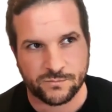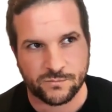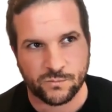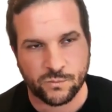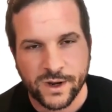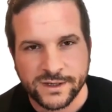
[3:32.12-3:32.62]

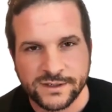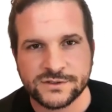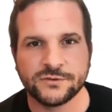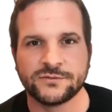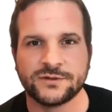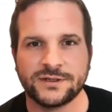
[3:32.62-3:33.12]
when a
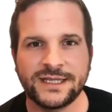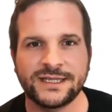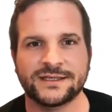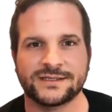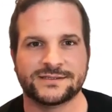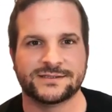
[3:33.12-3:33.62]
student needs
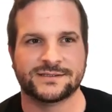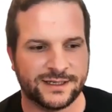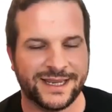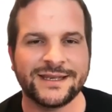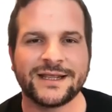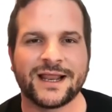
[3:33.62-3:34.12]
it
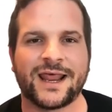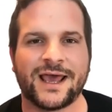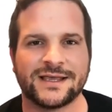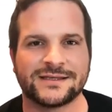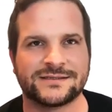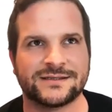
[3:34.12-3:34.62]
in
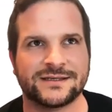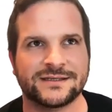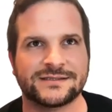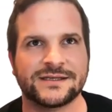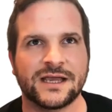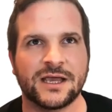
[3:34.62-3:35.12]
class,
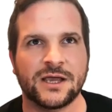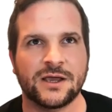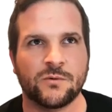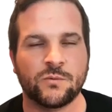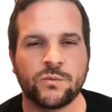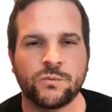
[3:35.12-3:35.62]
it's
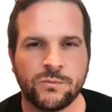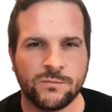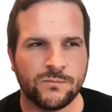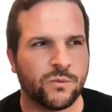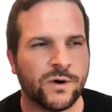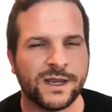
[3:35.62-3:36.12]

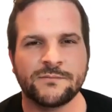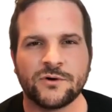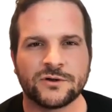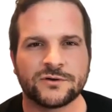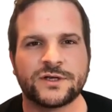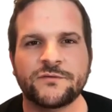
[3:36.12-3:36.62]
way
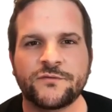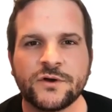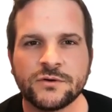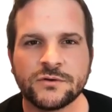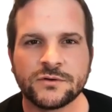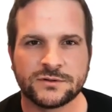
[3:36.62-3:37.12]
more
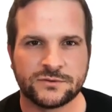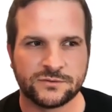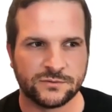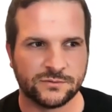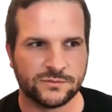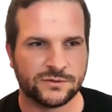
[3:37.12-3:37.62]
difficult
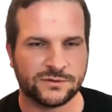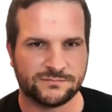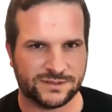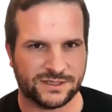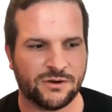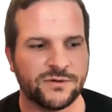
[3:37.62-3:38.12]
to
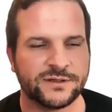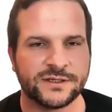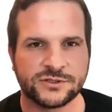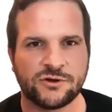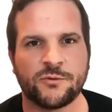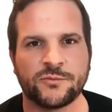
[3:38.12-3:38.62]
go in
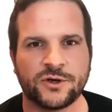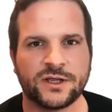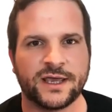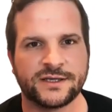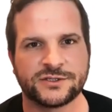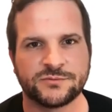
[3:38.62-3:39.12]
this
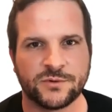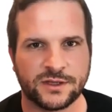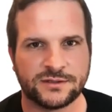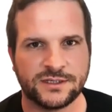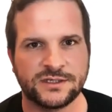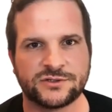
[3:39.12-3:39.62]
communication with the
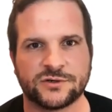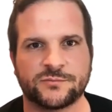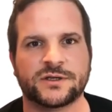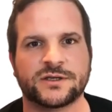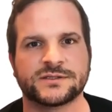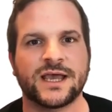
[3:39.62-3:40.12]
teacher,
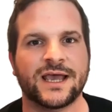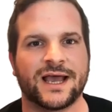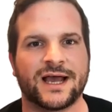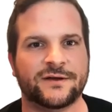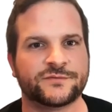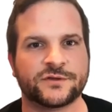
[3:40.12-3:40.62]
because
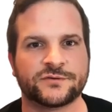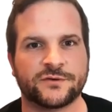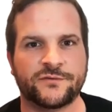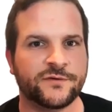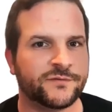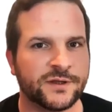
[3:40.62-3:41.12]
after the
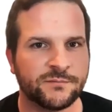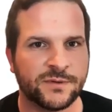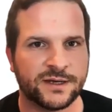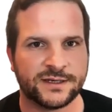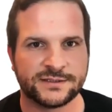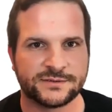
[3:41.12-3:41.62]
50
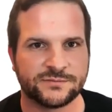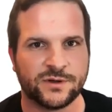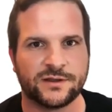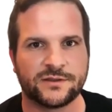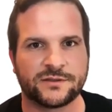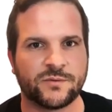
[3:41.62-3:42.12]
minutes
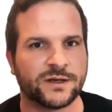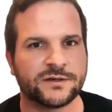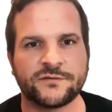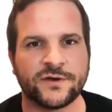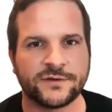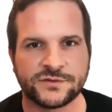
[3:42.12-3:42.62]
with
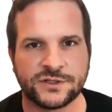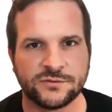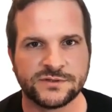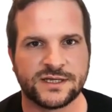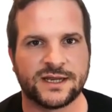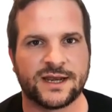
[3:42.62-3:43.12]
25
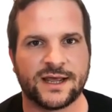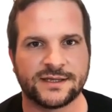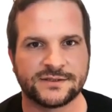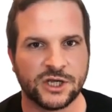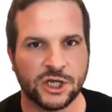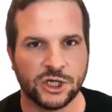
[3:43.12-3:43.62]
students in
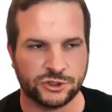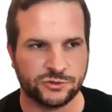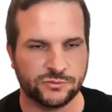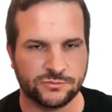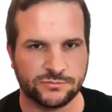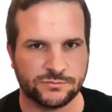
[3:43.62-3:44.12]
class,
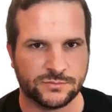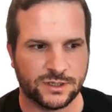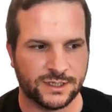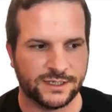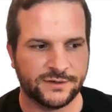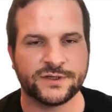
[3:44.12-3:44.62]
you
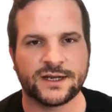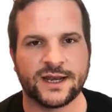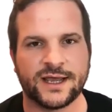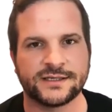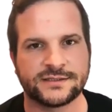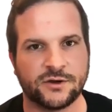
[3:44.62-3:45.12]
leave the
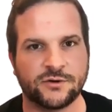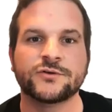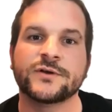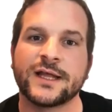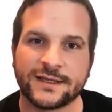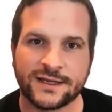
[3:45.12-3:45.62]
class, go to
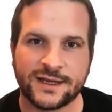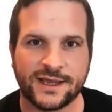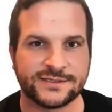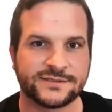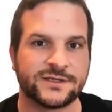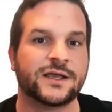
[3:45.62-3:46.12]
another
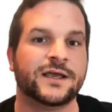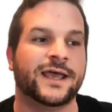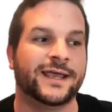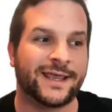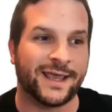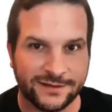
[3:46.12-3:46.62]
class,
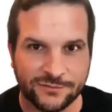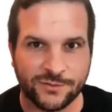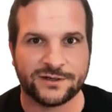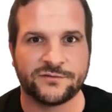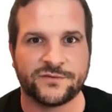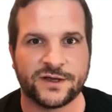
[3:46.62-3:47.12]
again
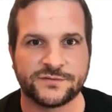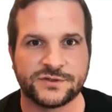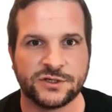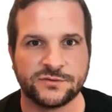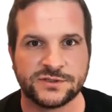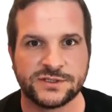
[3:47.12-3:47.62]
25
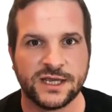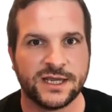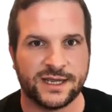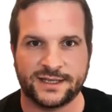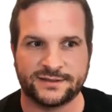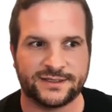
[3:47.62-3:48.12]
students,
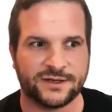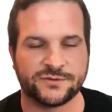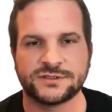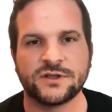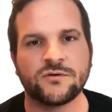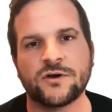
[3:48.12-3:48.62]
and there
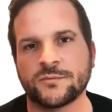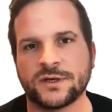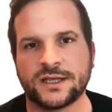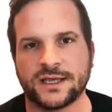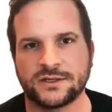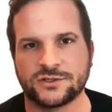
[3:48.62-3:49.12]
is no
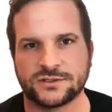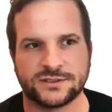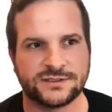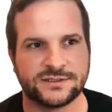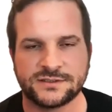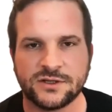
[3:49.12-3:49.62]
communication.
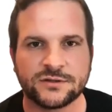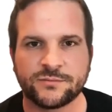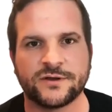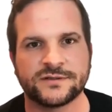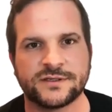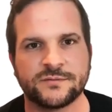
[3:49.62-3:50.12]
This is not
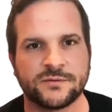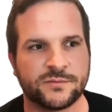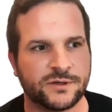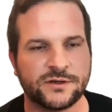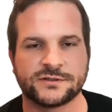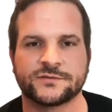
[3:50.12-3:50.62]
possible
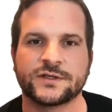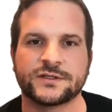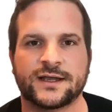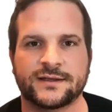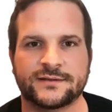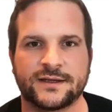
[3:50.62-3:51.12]
because of the
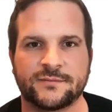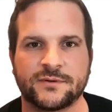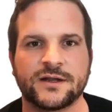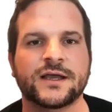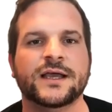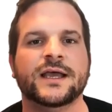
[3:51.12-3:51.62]
timetable.
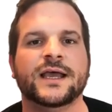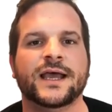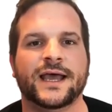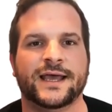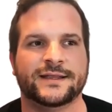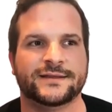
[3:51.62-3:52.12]

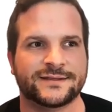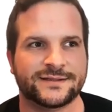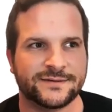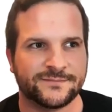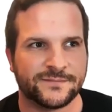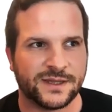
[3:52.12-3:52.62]
And
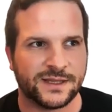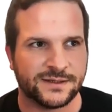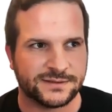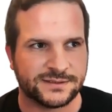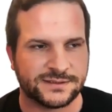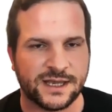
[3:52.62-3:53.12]

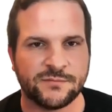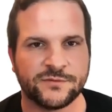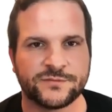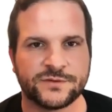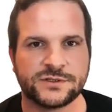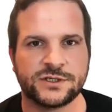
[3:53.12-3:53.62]
some
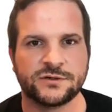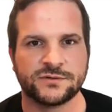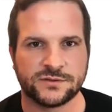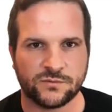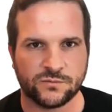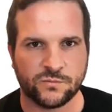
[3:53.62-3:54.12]
of the students
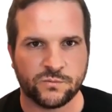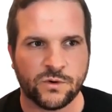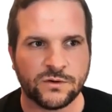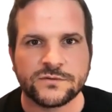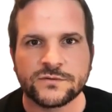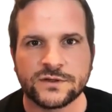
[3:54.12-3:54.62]

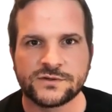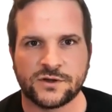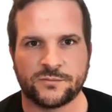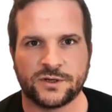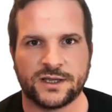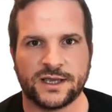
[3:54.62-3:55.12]
want this
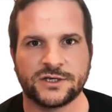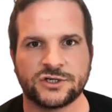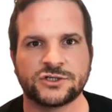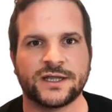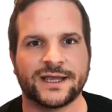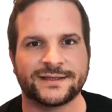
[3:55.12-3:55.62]

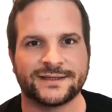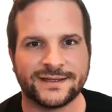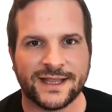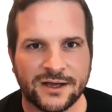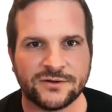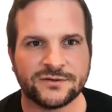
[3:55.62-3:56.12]
communication, and
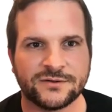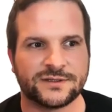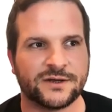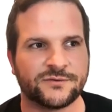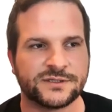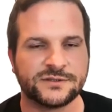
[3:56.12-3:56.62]
now
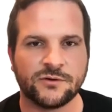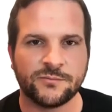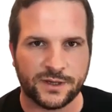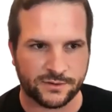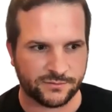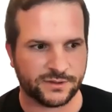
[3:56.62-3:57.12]
there is no
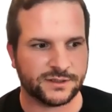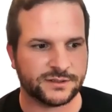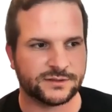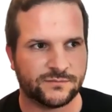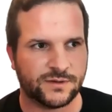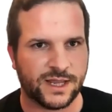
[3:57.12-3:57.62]

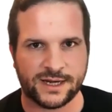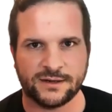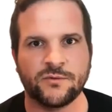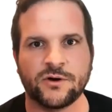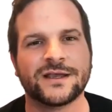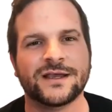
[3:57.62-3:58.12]
barrier
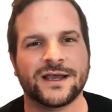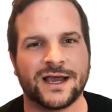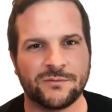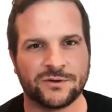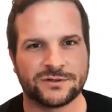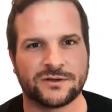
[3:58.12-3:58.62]
anymore. I
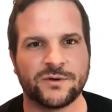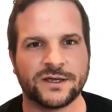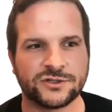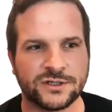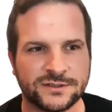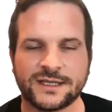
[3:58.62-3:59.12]
want a
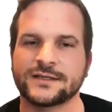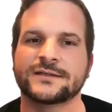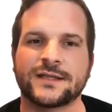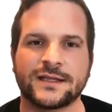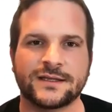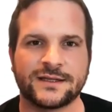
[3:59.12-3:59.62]
question, then
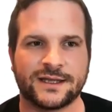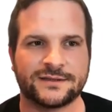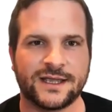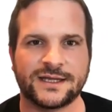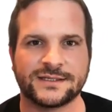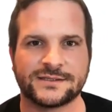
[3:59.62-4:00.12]
they'll get
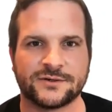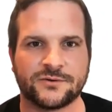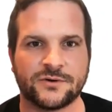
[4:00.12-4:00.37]
the answer,